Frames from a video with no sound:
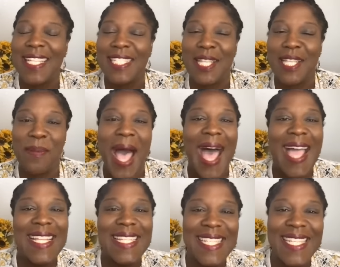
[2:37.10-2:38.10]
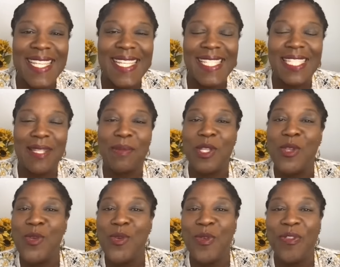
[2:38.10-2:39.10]
some ideas, some
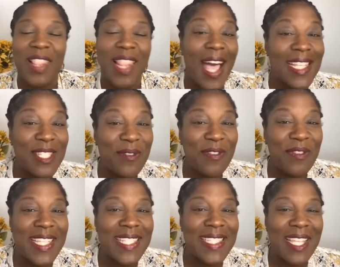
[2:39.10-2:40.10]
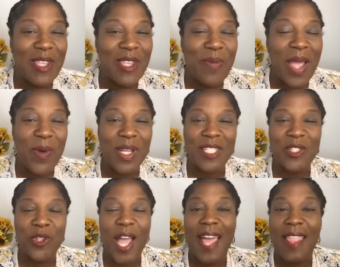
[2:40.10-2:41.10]
new philosophies that you might want to
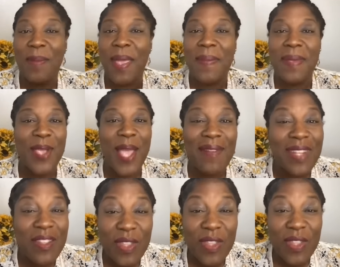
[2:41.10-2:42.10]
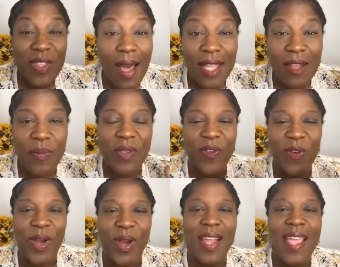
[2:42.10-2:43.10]
try that maybe you haven't even thought of
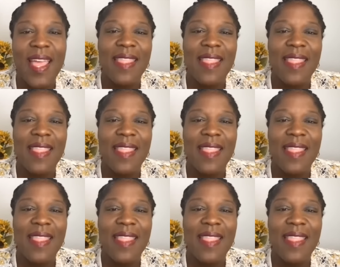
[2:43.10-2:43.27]
before